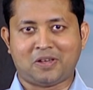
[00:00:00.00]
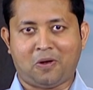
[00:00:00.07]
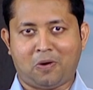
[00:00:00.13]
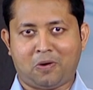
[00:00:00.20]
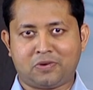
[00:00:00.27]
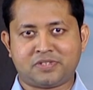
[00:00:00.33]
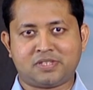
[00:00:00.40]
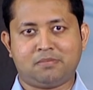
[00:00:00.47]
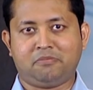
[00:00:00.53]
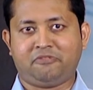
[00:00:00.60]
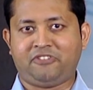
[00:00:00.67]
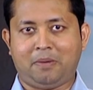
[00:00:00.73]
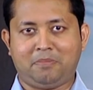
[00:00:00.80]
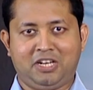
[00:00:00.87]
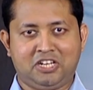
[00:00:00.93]
or some
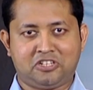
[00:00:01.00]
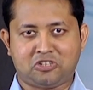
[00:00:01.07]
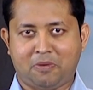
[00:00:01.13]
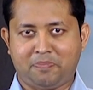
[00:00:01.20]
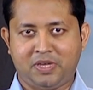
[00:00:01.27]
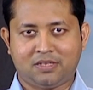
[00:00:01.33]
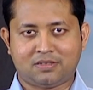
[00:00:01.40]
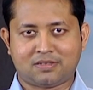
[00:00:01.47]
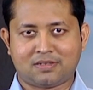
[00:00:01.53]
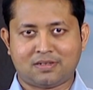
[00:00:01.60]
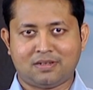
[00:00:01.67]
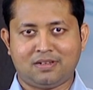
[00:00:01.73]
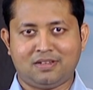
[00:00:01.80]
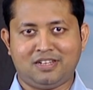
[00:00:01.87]
familiar topics.